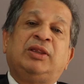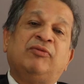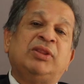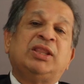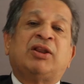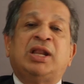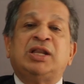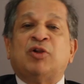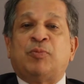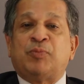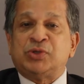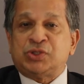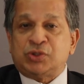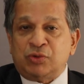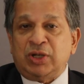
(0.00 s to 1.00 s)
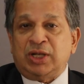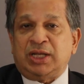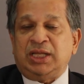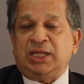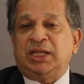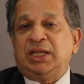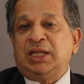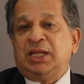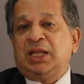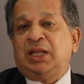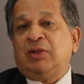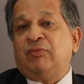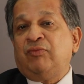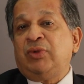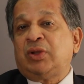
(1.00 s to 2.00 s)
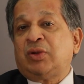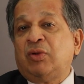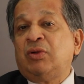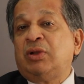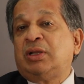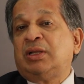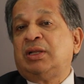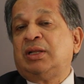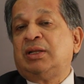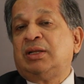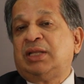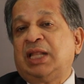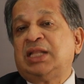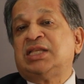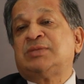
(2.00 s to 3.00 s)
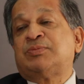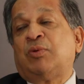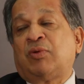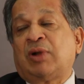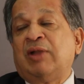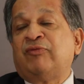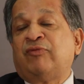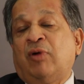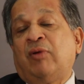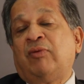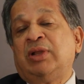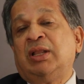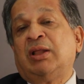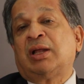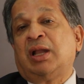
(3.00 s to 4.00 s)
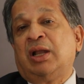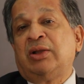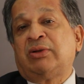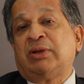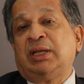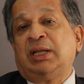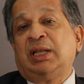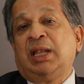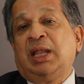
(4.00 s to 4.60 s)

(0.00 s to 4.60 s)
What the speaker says: given the right opportunity, we could take this program forward in our country.